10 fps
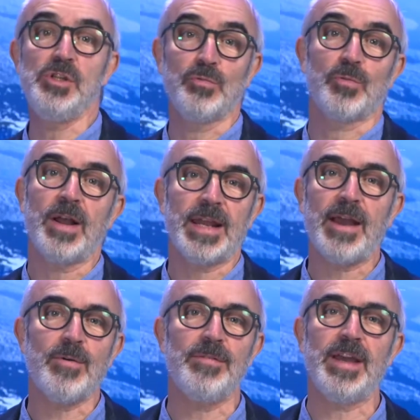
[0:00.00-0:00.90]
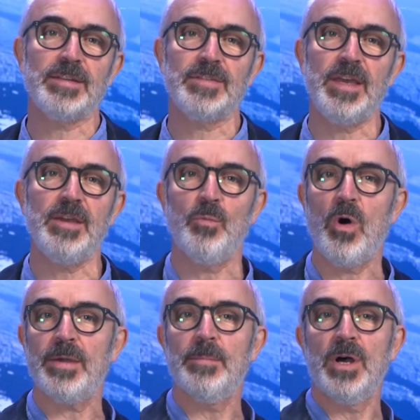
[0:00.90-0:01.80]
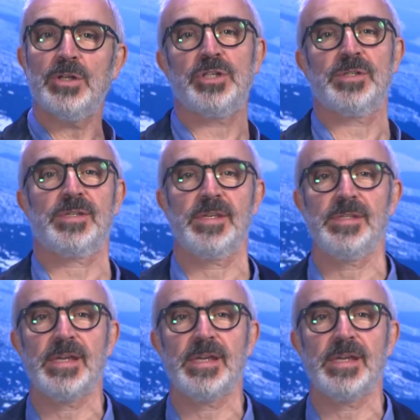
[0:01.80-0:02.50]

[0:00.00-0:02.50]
you run out of anything? What emergencies